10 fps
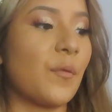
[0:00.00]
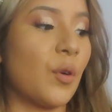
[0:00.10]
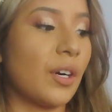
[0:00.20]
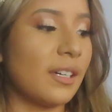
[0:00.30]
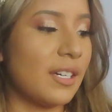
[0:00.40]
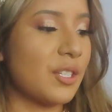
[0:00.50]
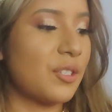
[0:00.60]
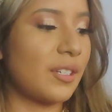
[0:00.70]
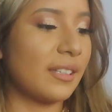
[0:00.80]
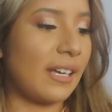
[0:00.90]

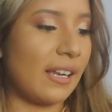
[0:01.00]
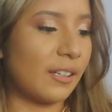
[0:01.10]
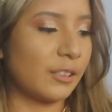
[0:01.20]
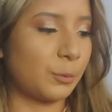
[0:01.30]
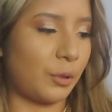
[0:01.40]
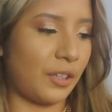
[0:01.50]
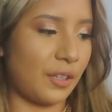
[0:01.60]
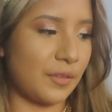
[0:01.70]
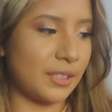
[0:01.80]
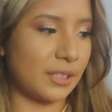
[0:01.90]
$400 worth
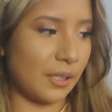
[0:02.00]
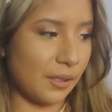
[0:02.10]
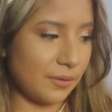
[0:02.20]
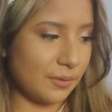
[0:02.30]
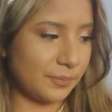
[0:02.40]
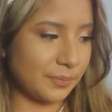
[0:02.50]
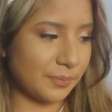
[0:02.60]
of stuff.